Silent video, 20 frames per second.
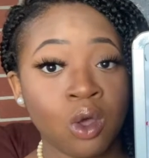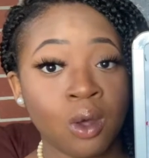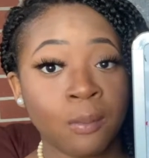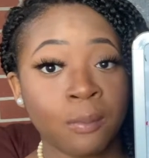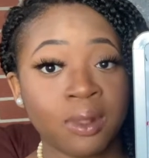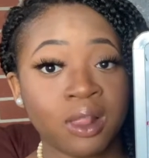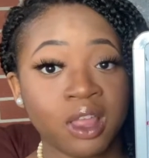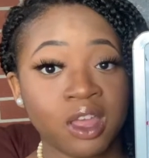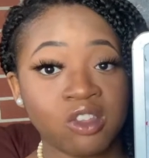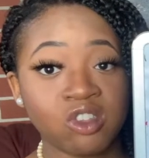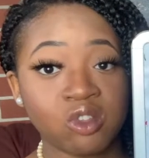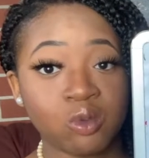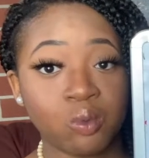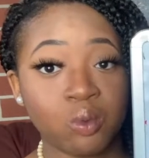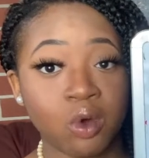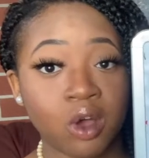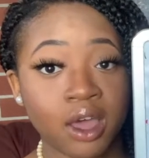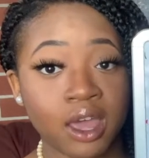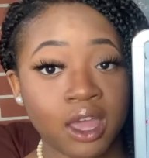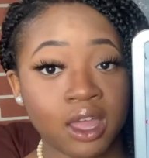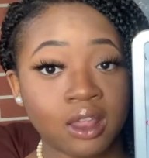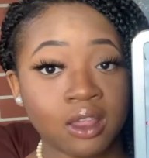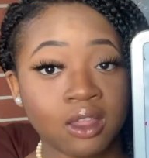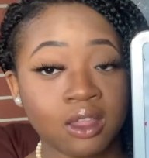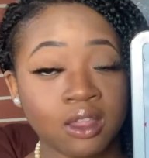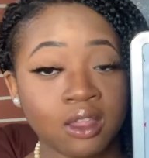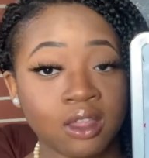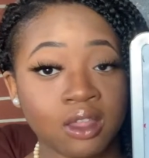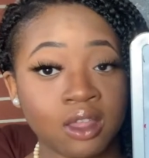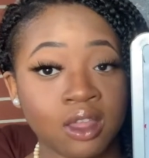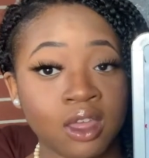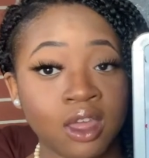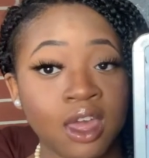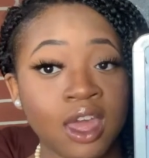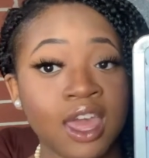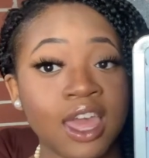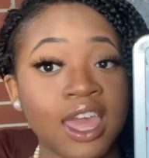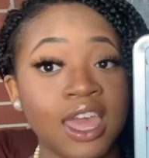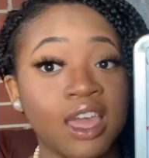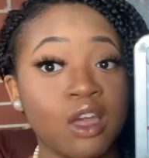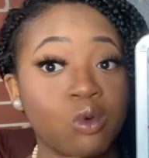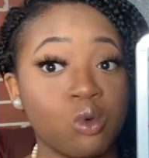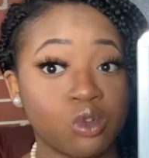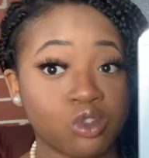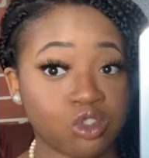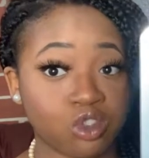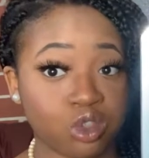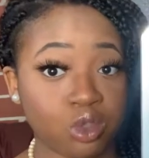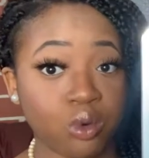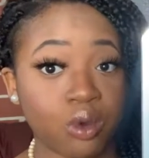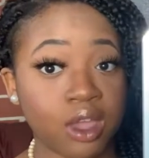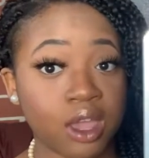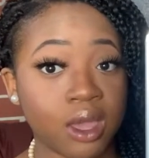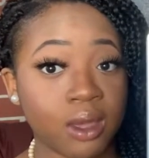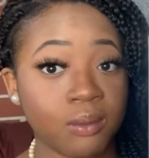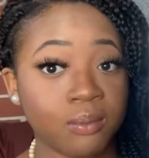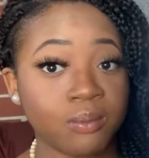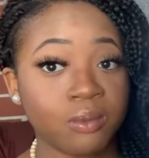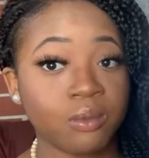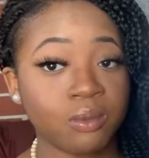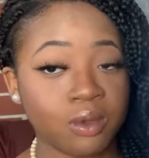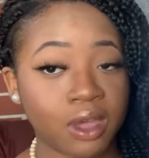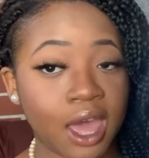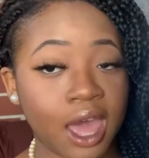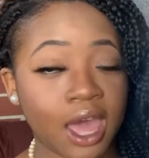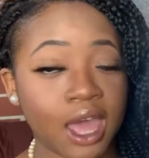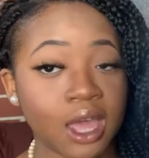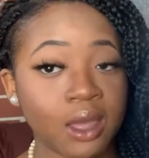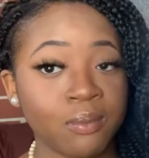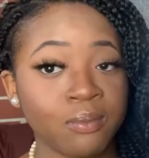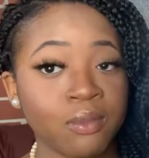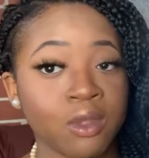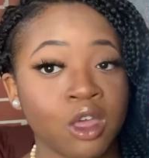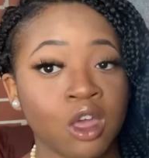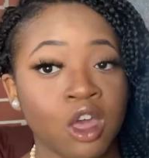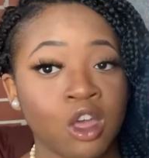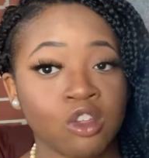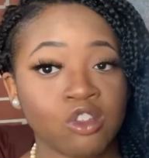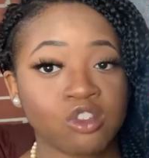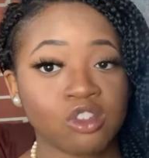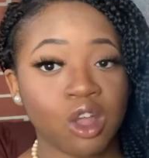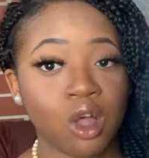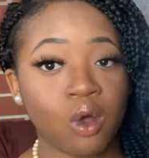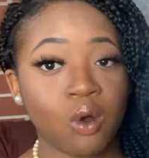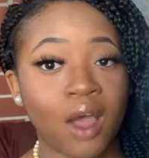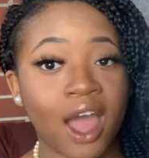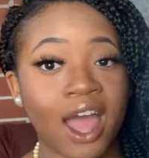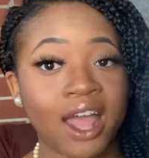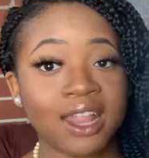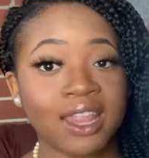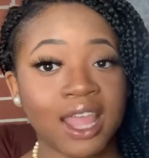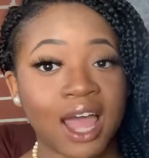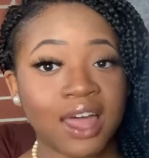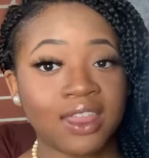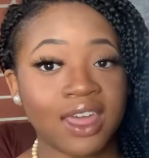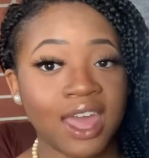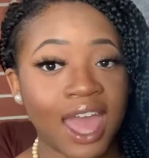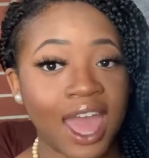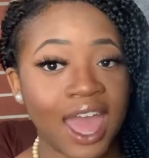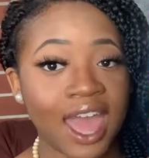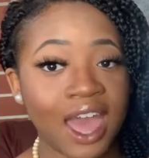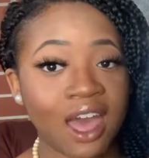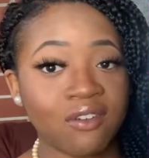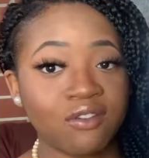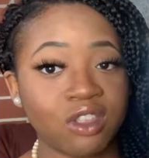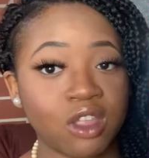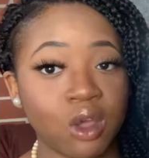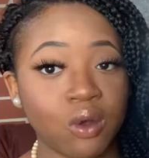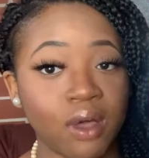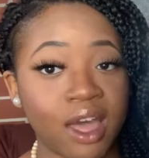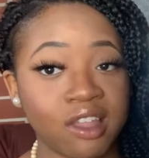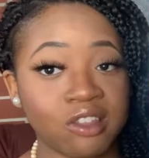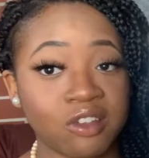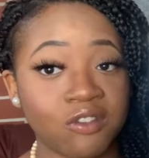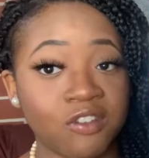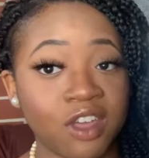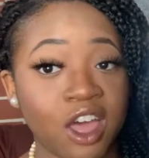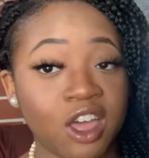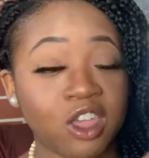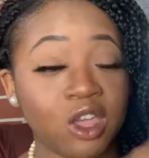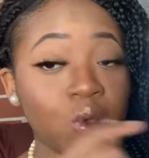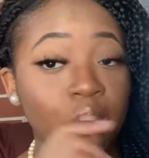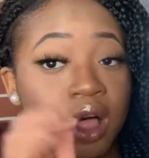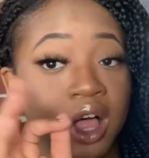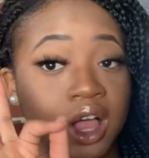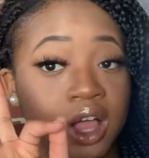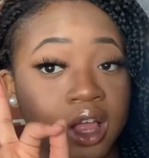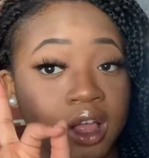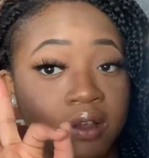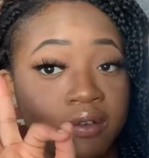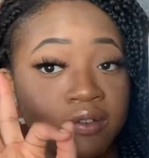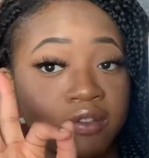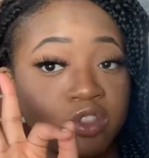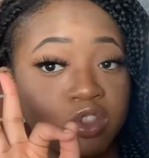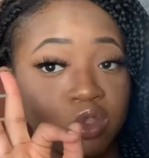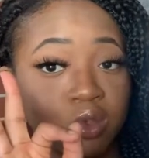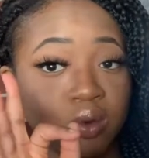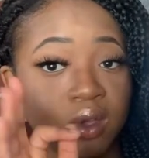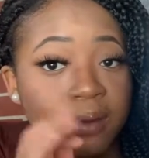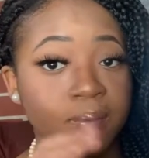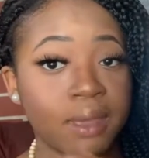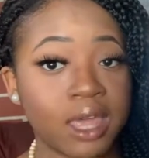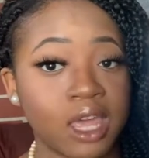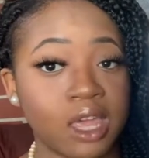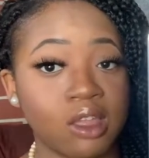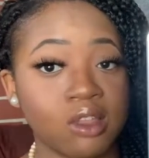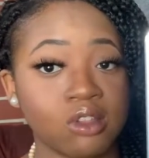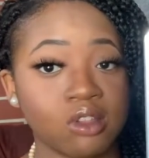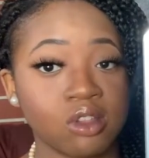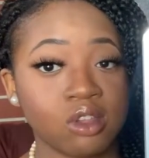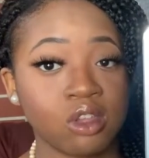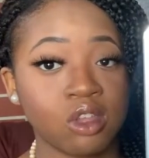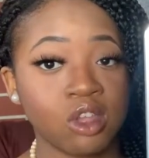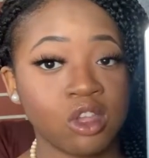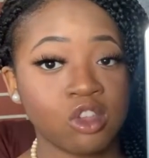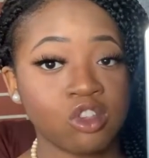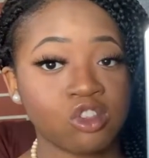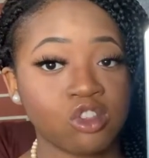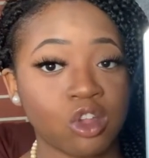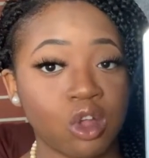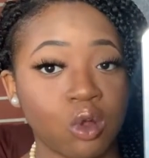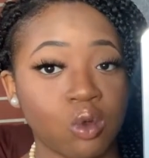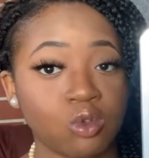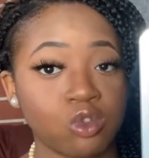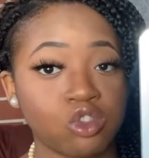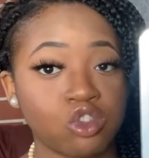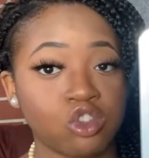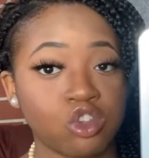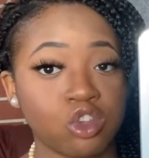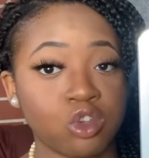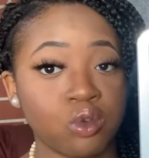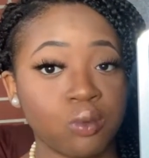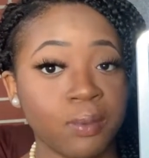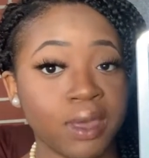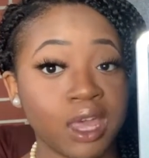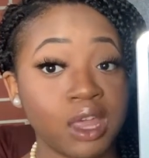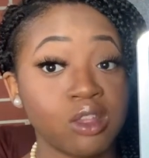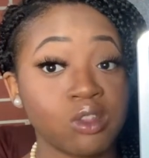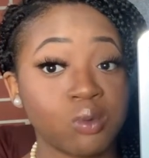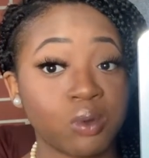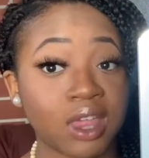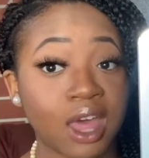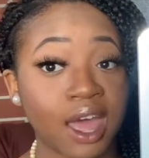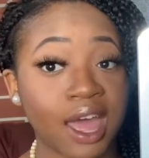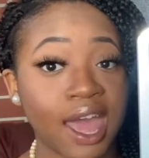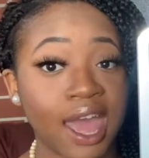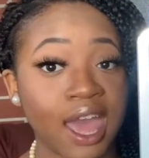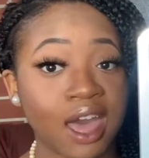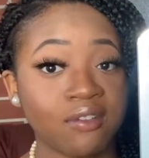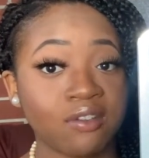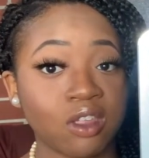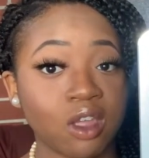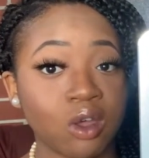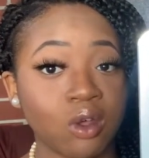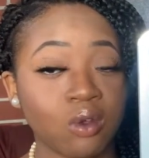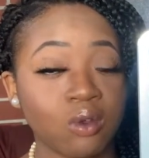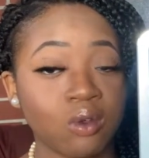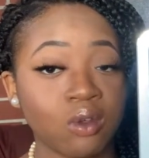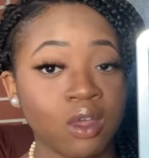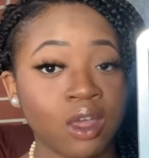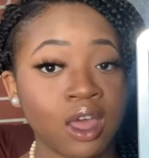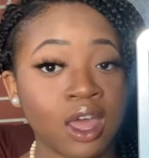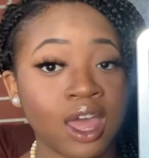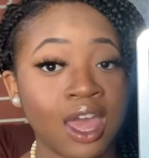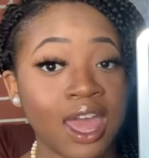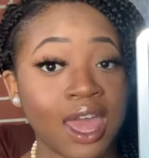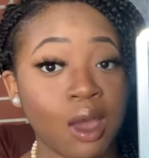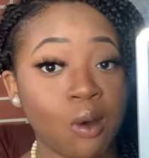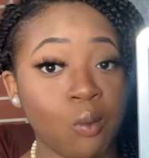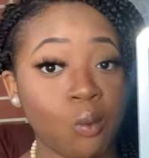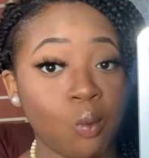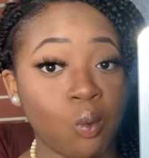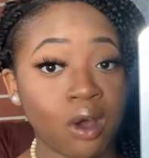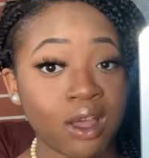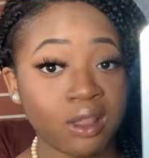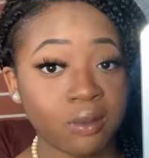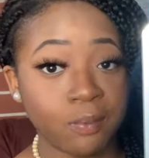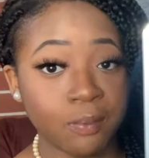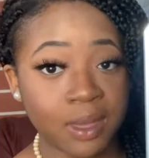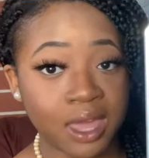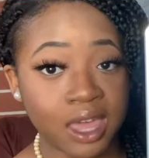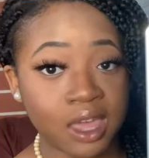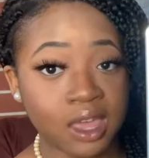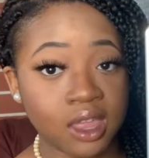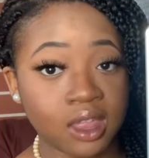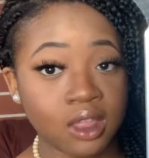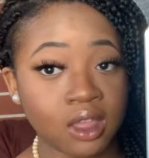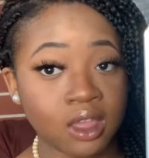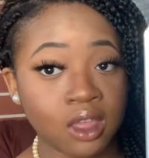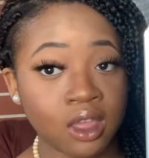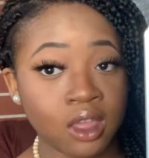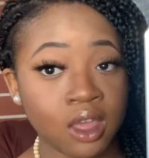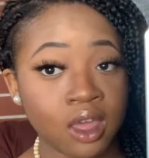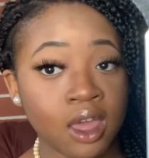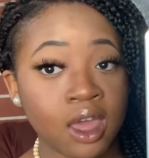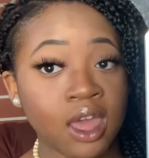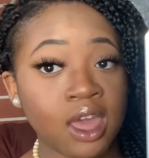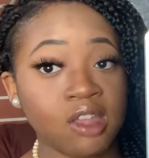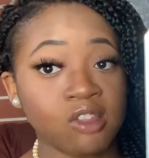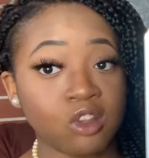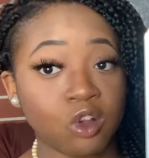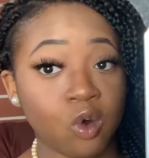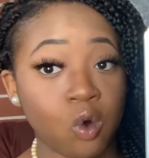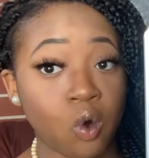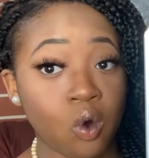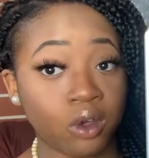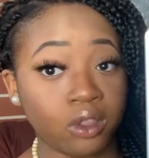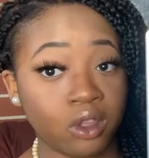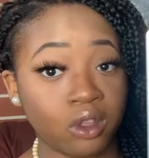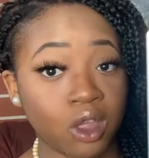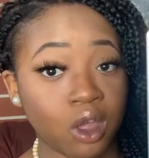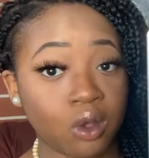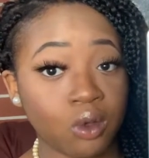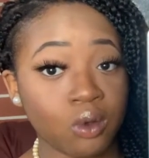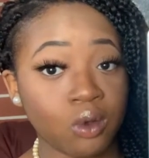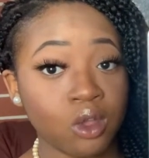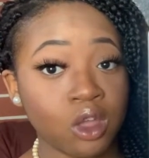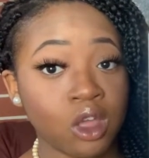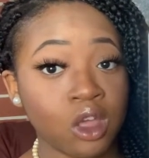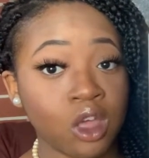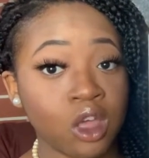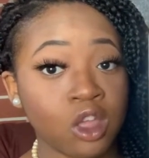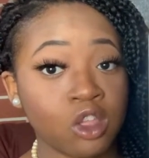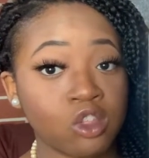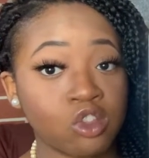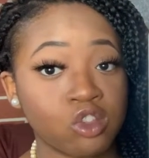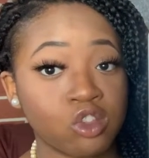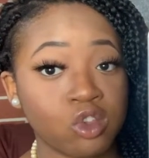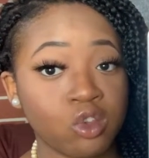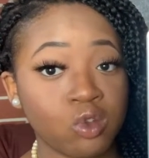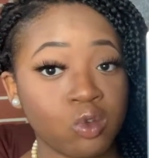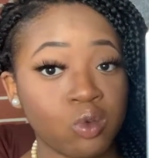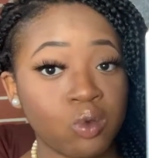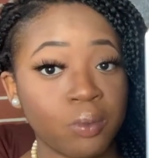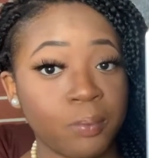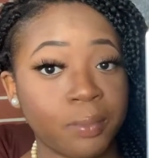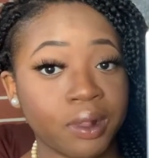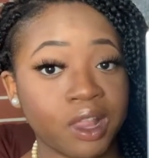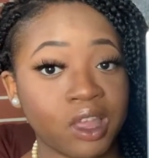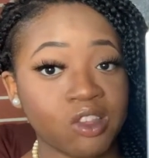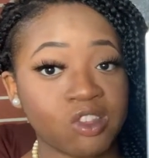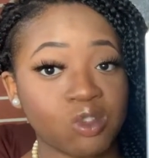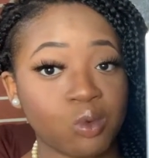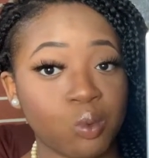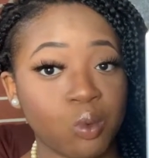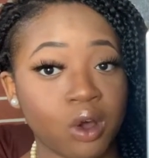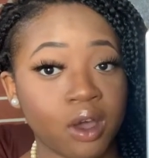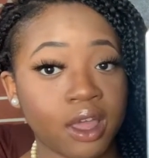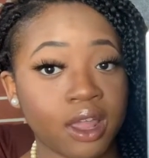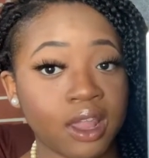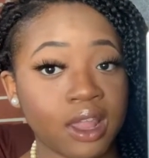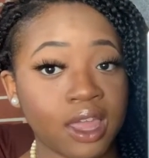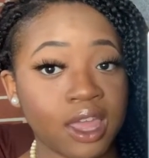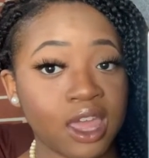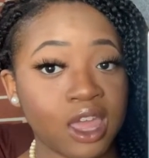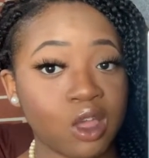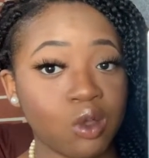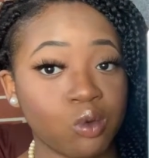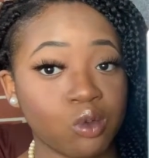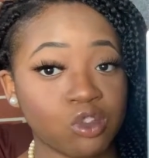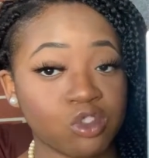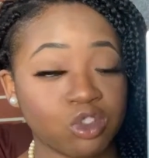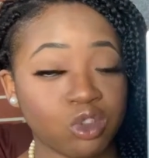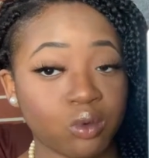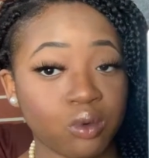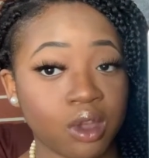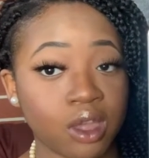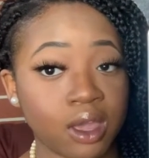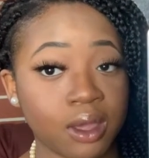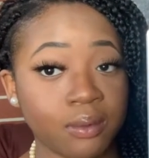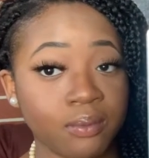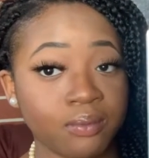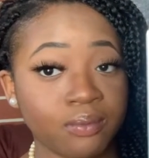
plus 1 equals 3, okay? So our dotted half note has a value of 3 beats. So 2 beats with our half note and 1 beat is a quarter note. 2 plus 1 equals 3,